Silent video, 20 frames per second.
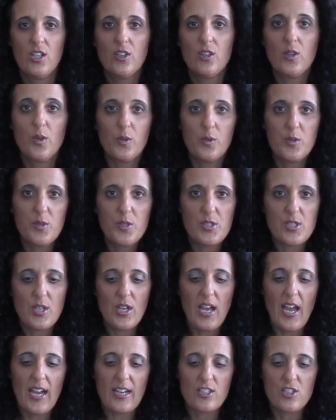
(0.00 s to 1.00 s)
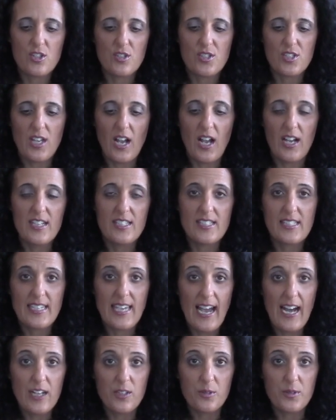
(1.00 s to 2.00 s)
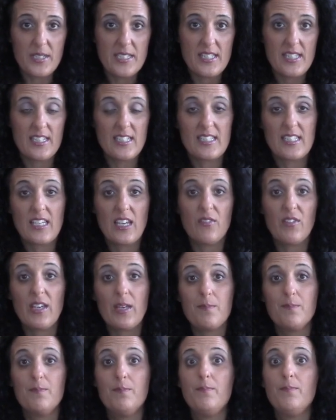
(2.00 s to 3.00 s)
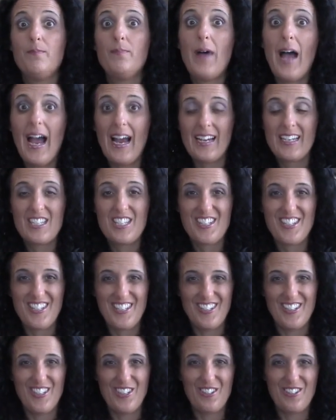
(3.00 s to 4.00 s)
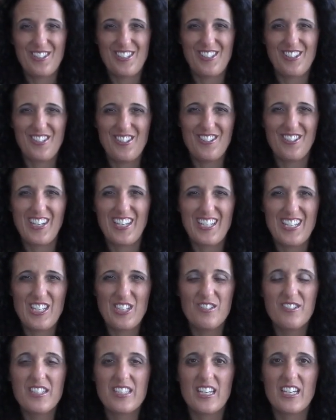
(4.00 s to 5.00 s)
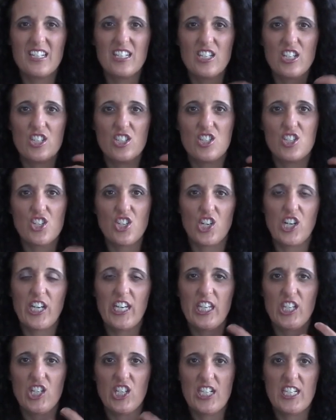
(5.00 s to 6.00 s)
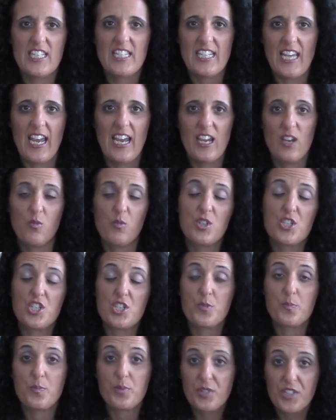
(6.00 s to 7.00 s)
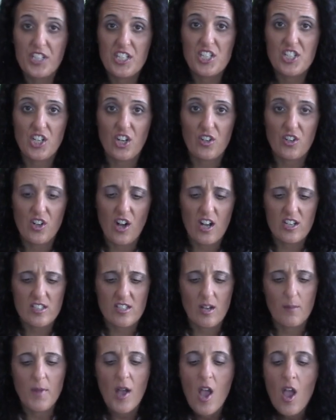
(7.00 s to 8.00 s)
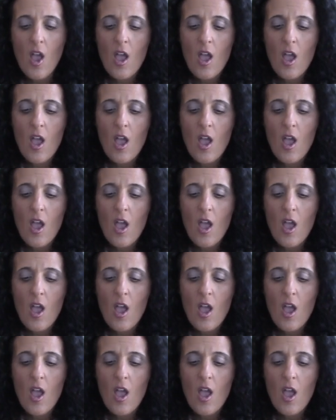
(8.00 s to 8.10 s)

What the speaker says: those exercise calories that it's giving back to you, so you can use it during your day, which is pretty darn awesome.